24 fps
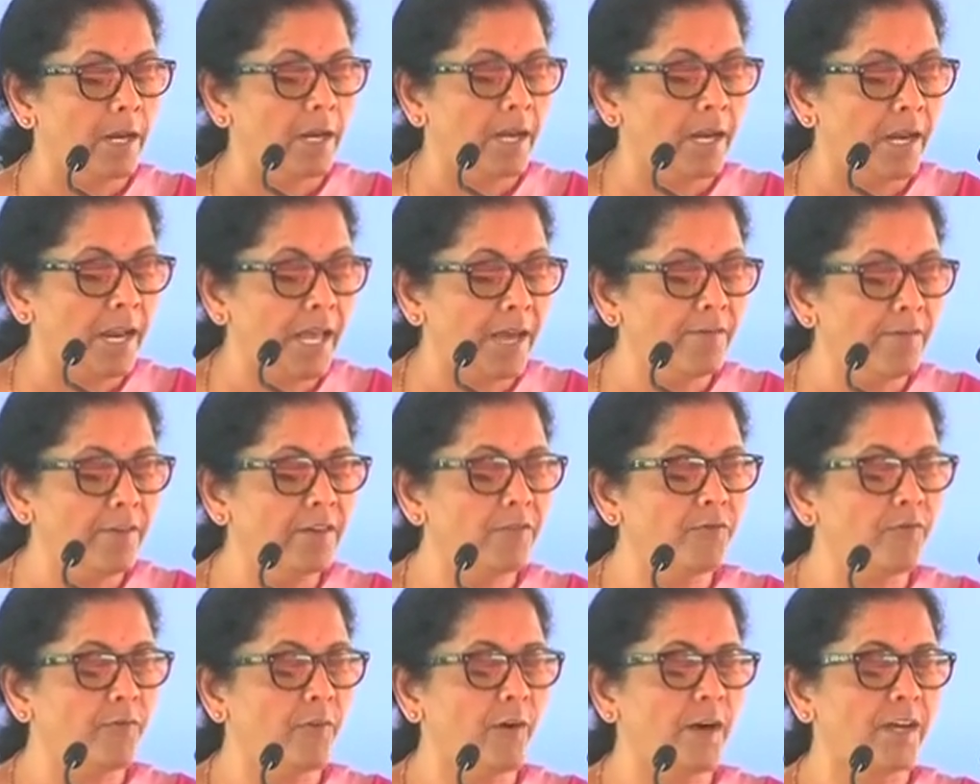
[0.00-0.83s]

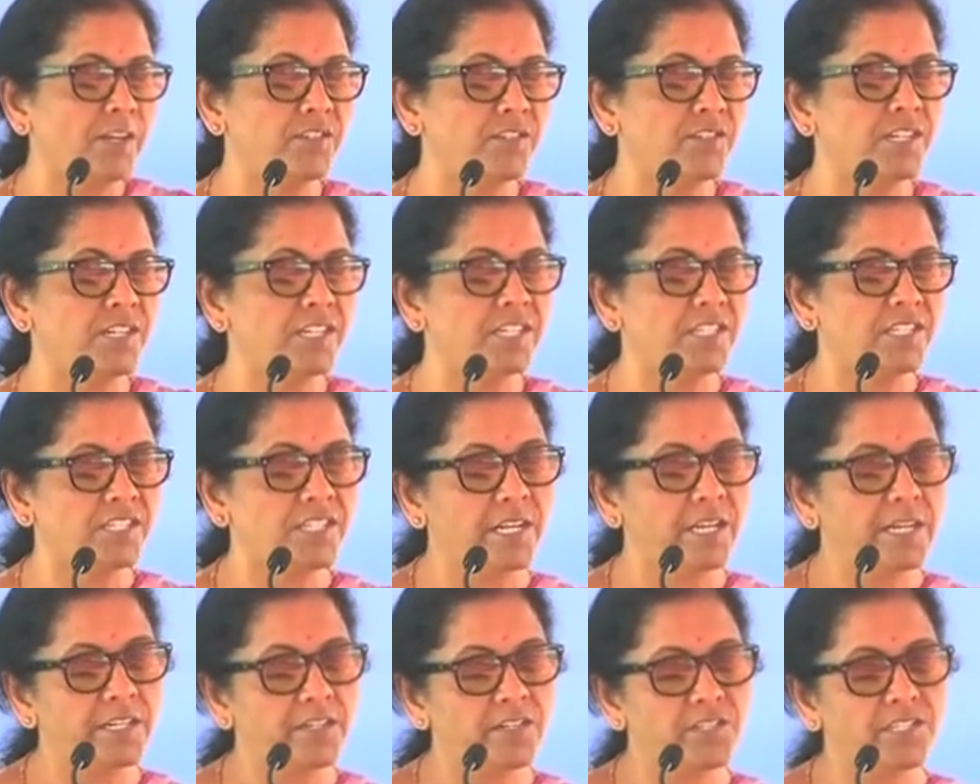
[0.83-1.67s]
11 fast
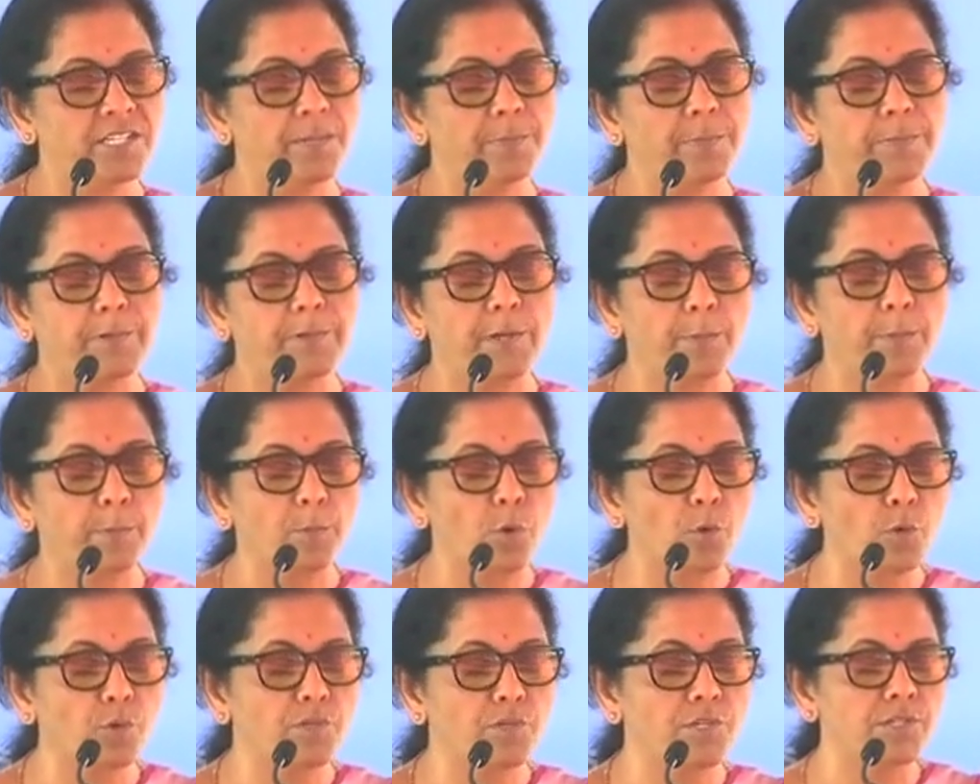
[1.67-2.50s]
interceptor
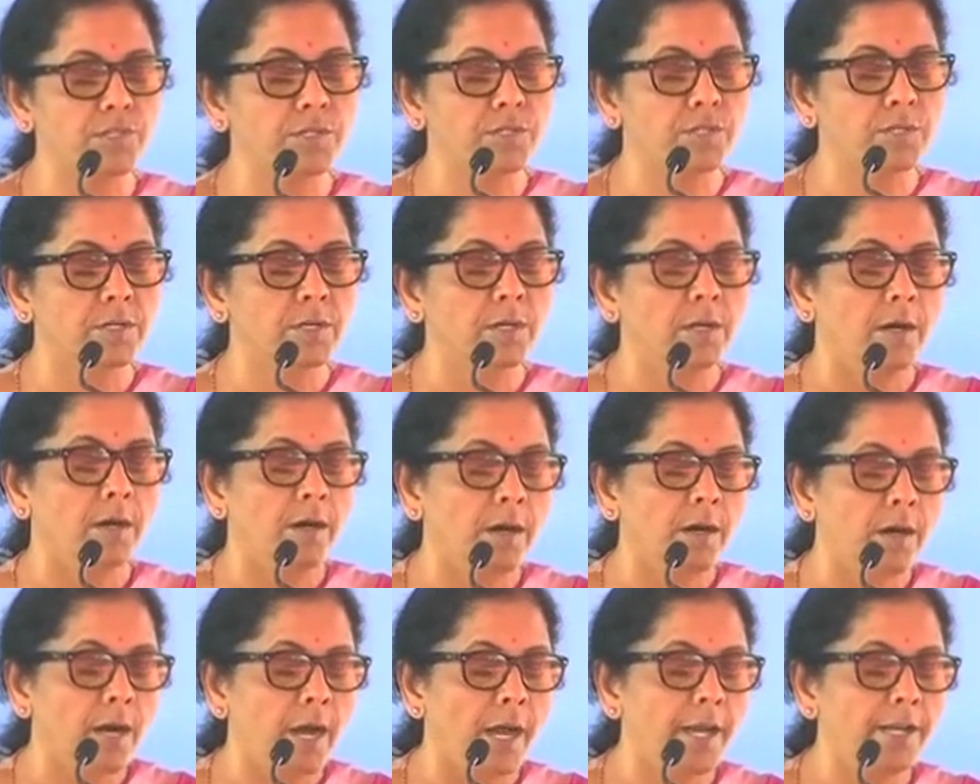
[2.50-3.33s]
boats
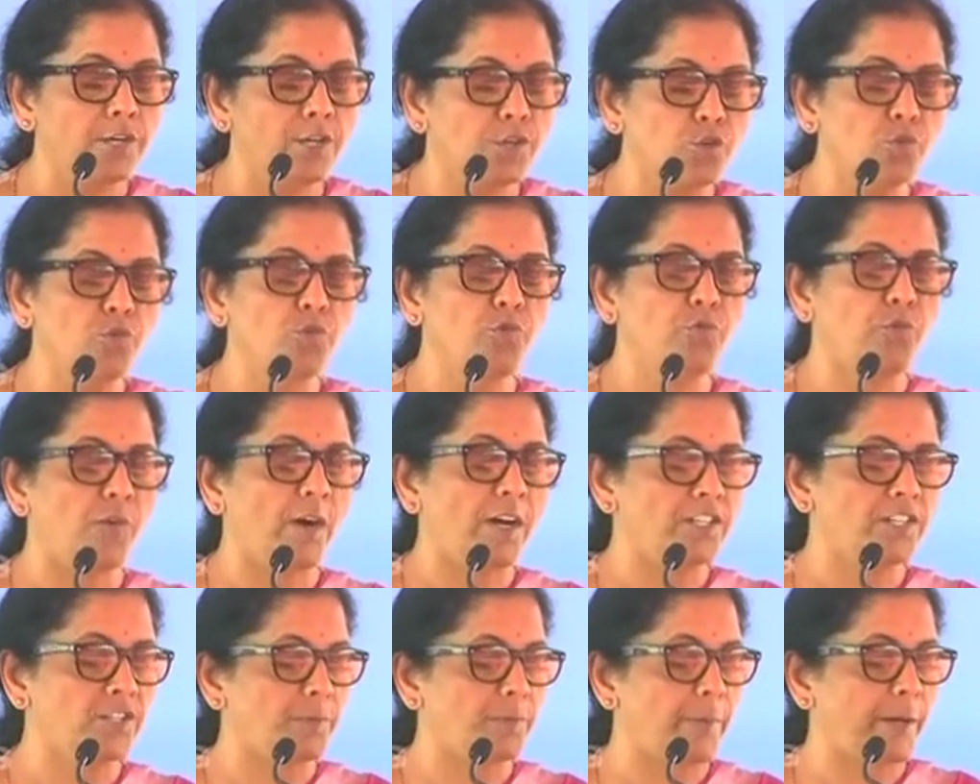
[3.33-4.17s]
and 2
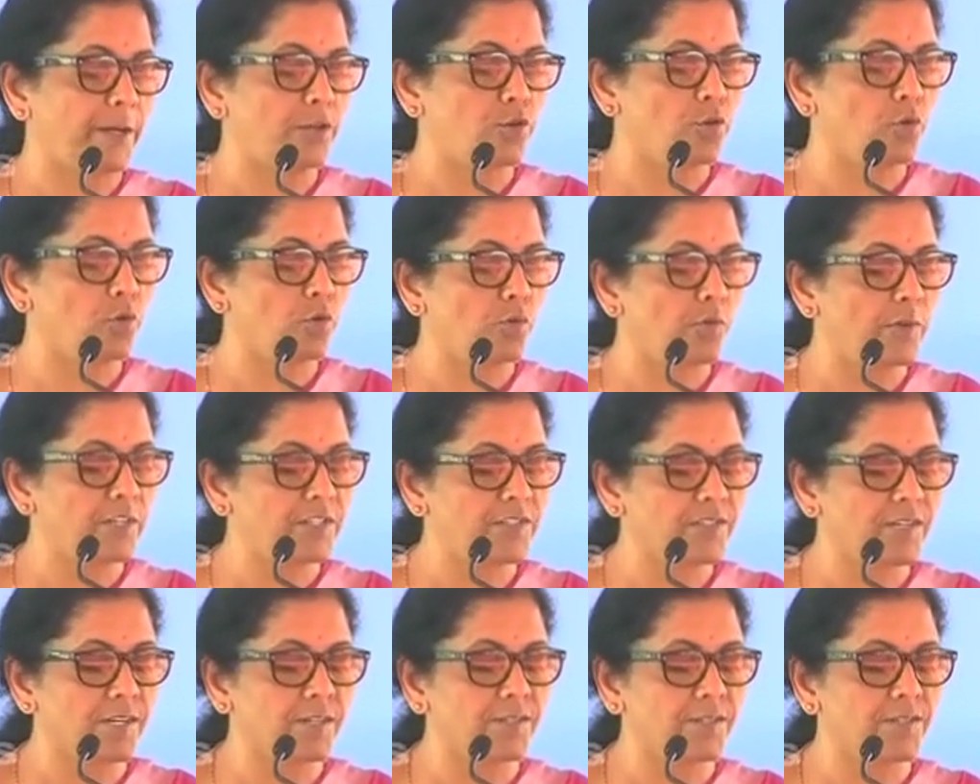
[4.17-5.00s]
fast patrol
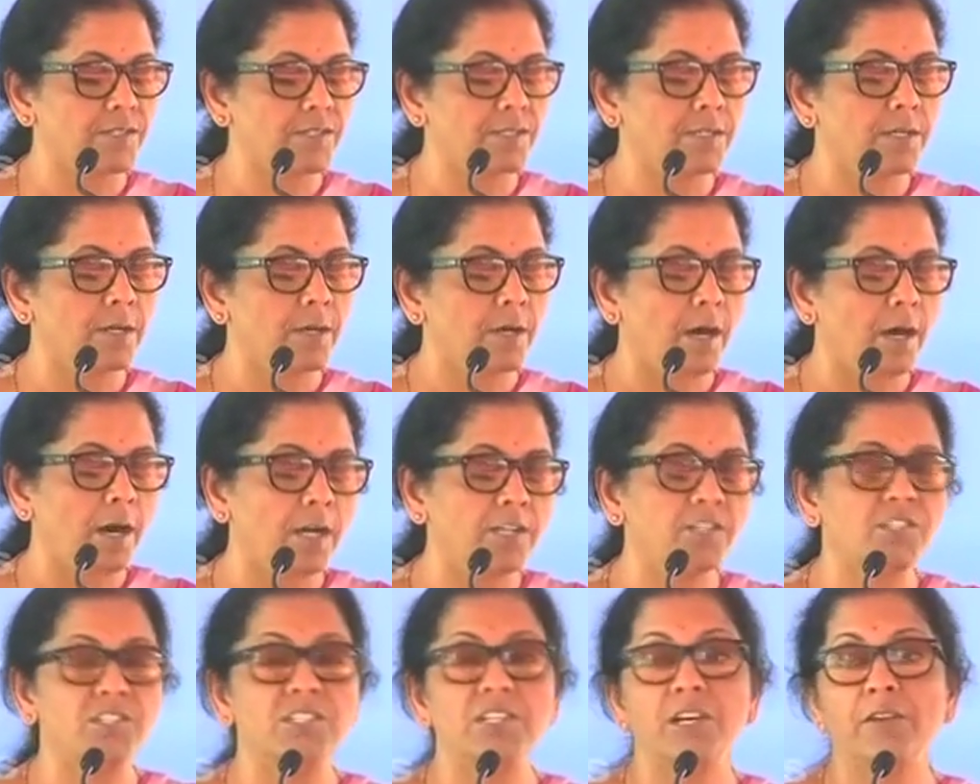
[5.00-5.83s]
vessels
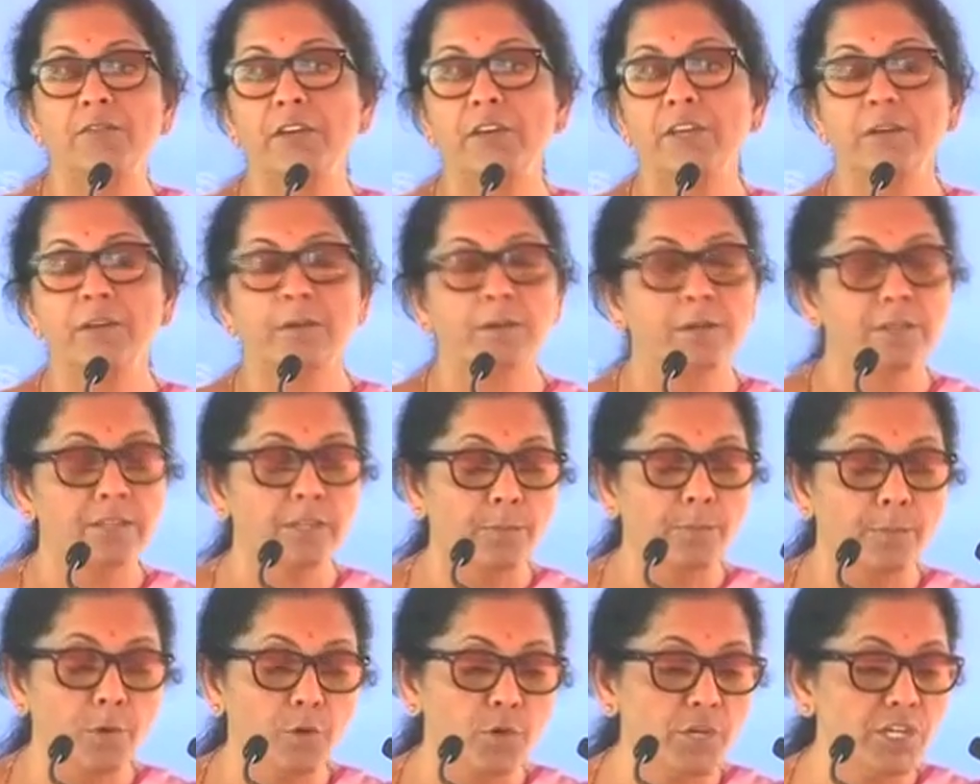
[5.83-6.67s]
are serving
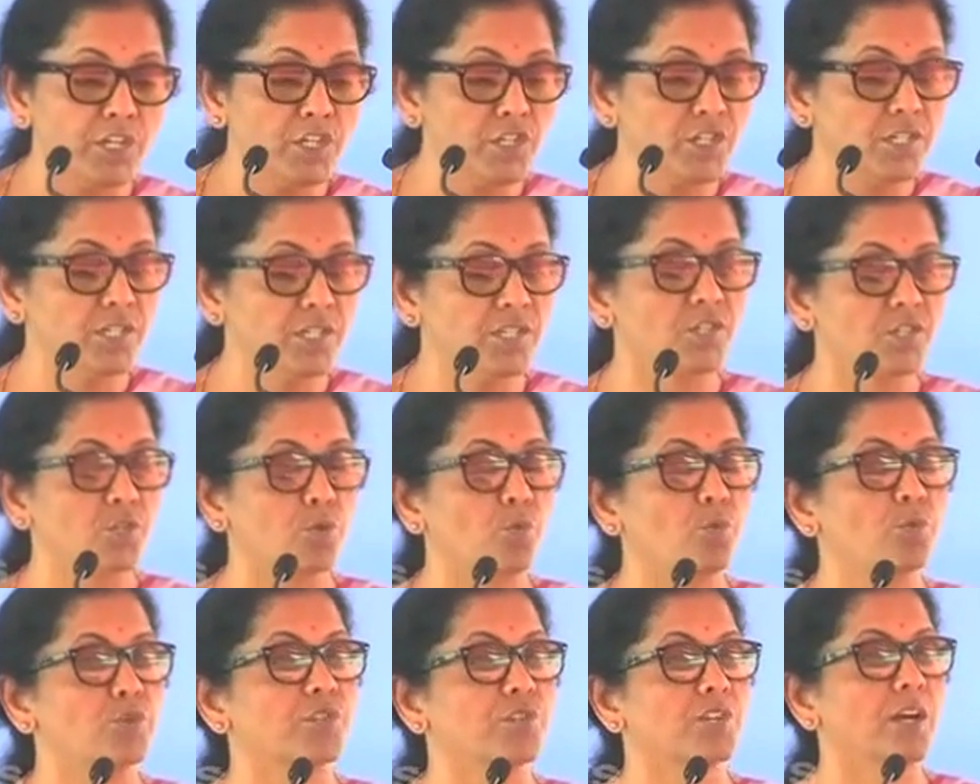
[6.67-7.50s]
the Mauritius
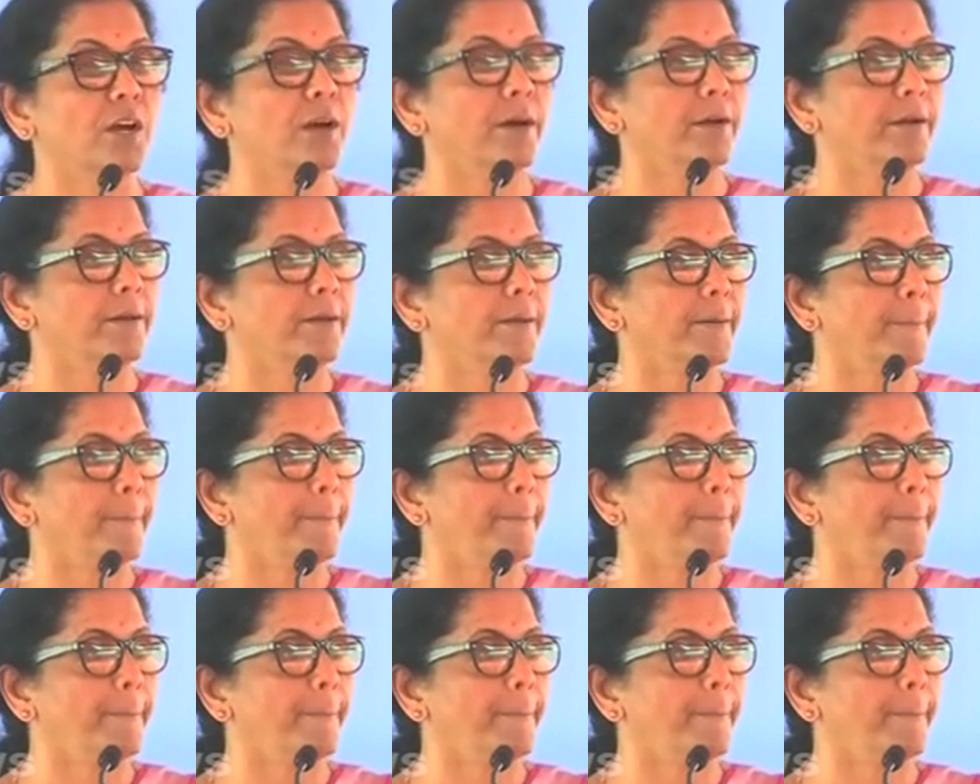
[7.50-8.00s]
Coast Guard.